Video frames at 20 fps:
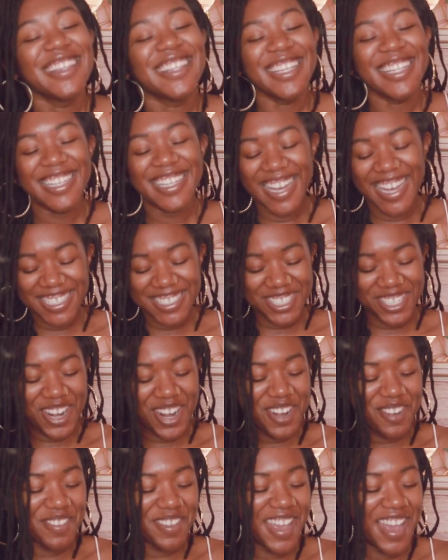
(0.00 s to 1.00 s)
The next
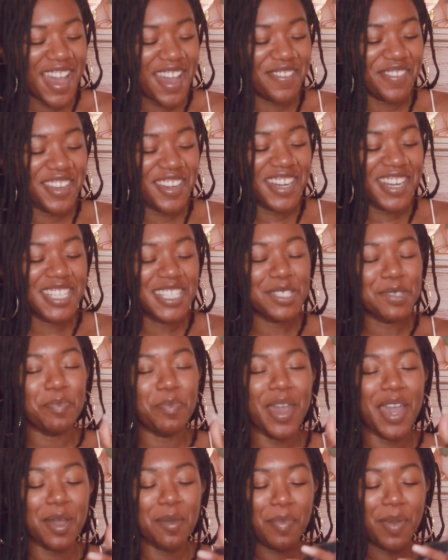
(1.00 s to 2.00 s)
card we have here,
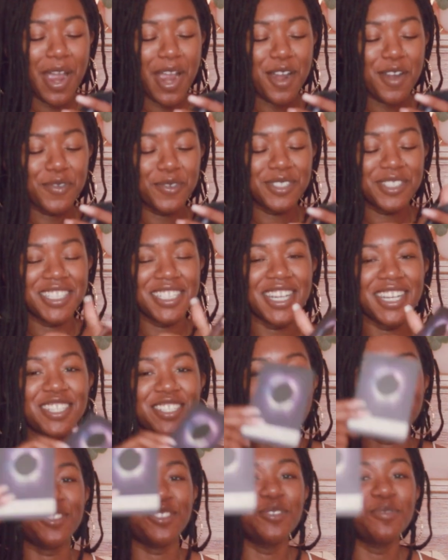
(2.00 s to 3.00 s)
expect powerful
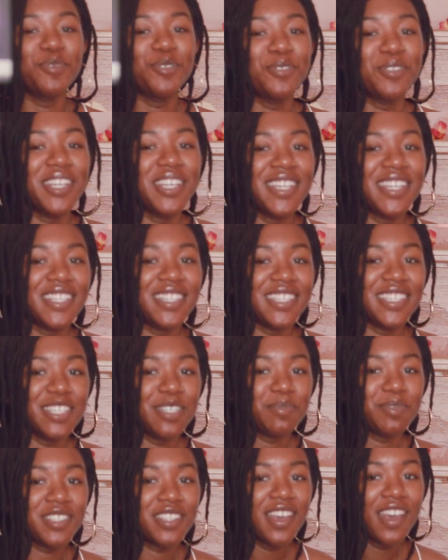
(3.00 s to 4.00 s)
change, new moon
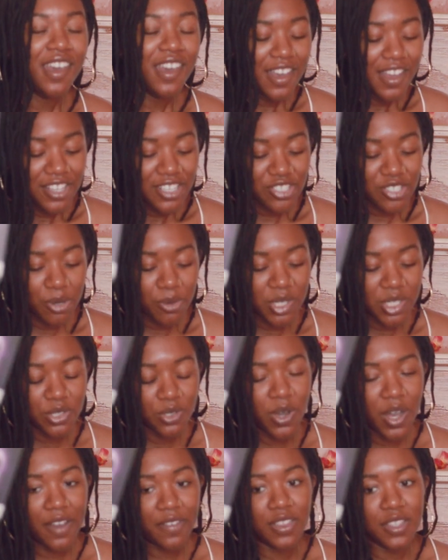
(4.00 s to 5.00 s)
eclipse. So we
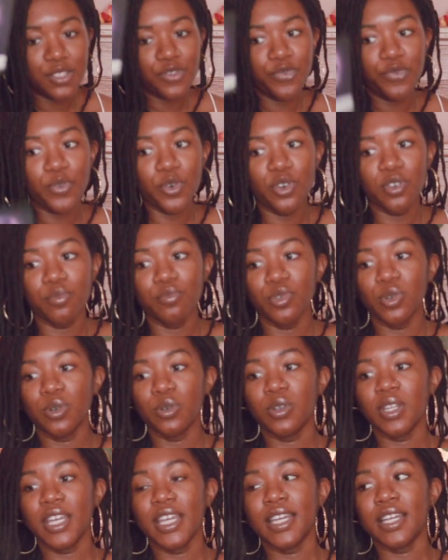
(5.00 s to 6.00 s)
do have this full
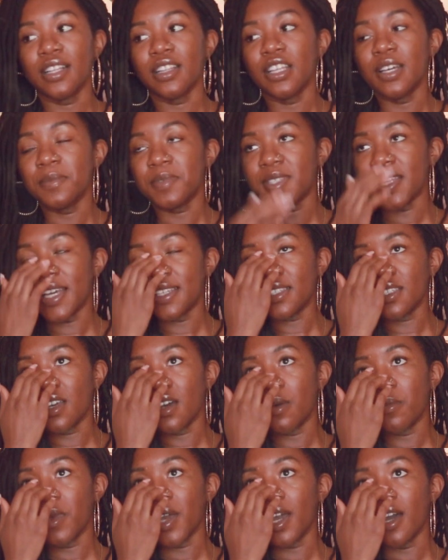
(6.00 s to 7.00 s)
moon eclipse that's
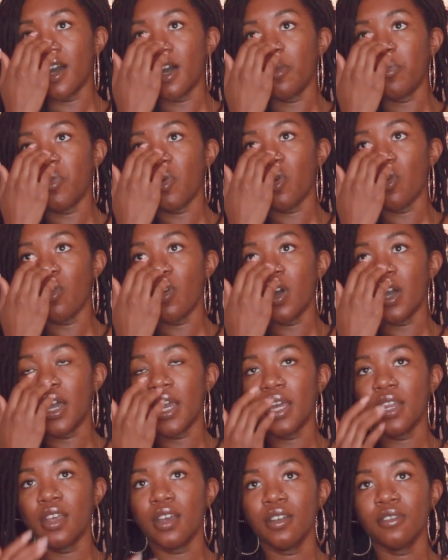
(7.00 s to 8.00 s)
coming up
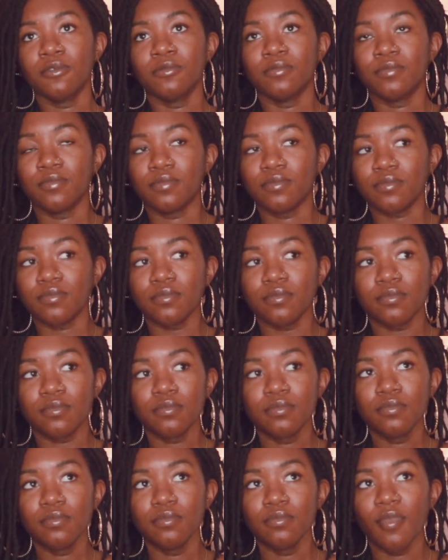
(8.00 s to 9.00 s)
on
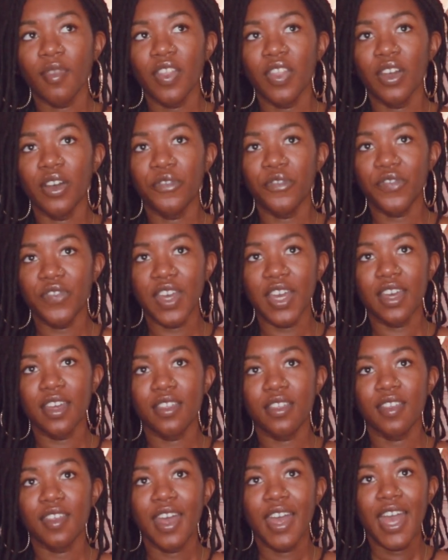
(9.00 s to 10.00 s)
the 5th.
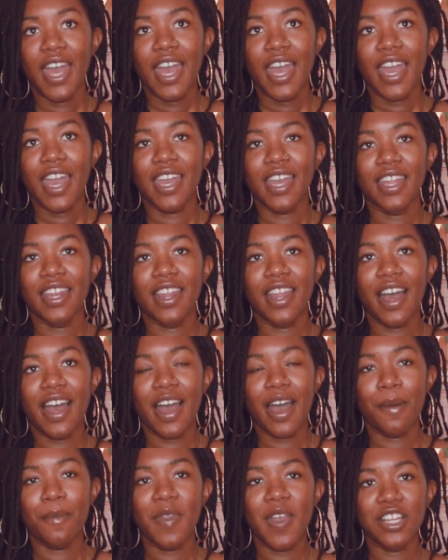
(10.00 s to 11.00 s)
And
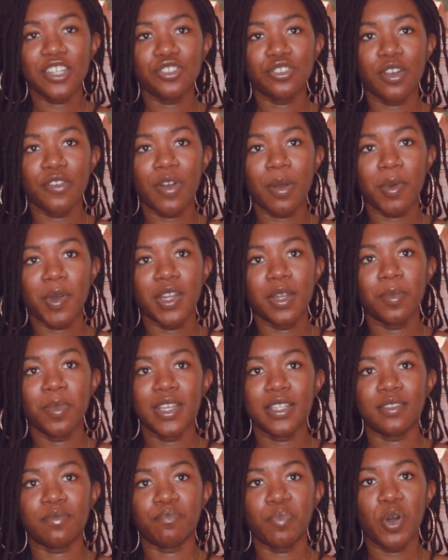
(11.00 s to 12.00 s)
I'm not sure if I'm going to
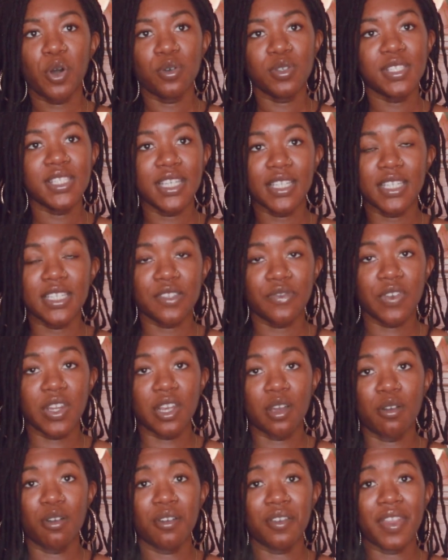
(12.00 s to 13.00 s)
be posting this
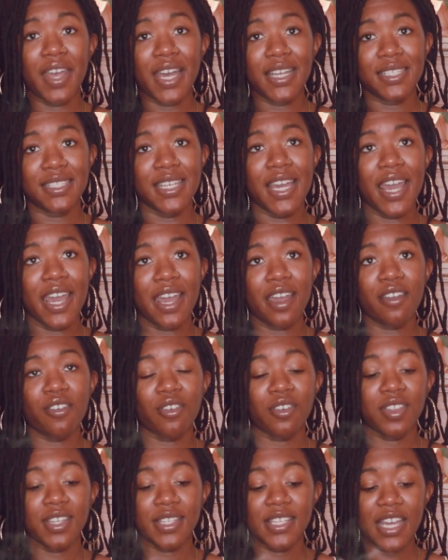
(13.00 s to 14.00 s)
video on that day
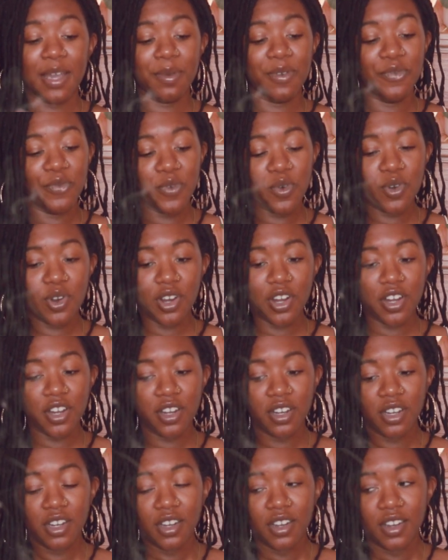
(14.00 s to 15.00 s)
or the day before.